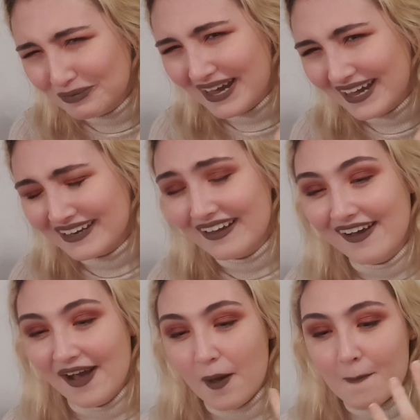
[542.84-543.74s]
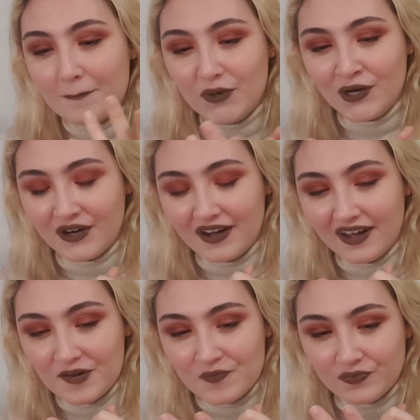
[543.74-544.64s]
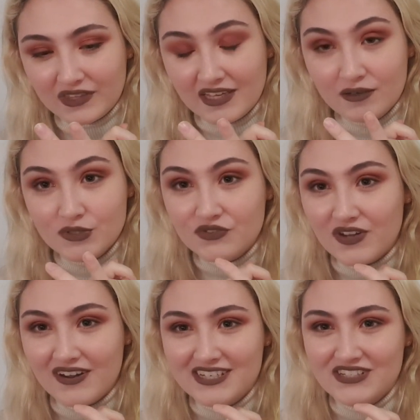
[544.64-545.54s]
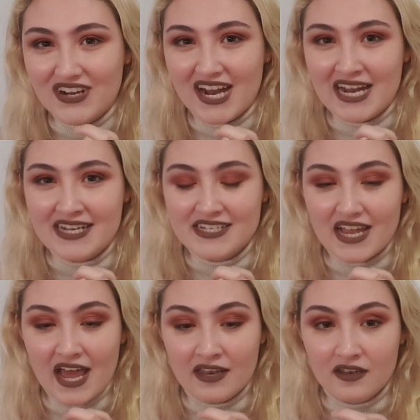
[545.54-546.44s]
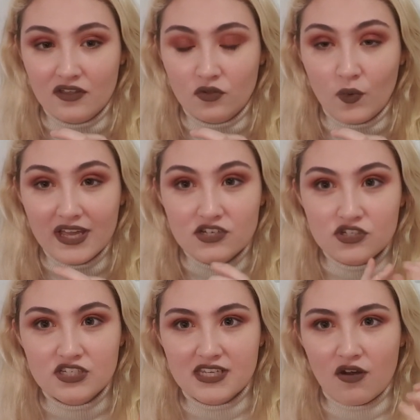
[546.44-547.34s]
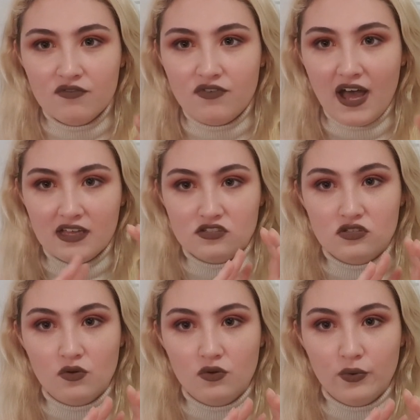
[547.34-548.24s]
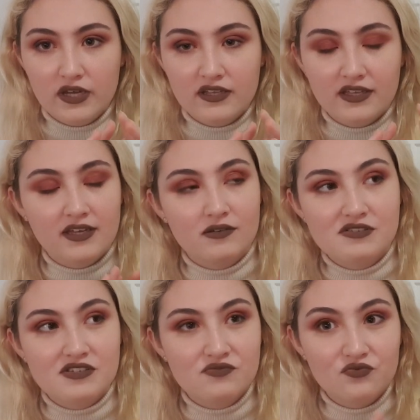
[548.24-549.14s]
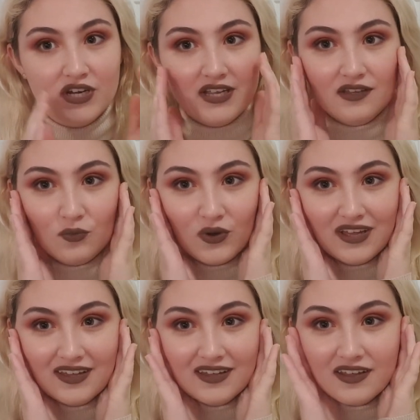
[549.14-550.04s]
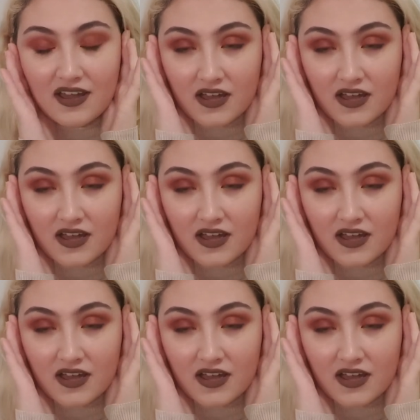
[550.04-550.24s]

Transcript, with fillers: bad. But it was very strange and the way it just set on fire so quickly it was really weird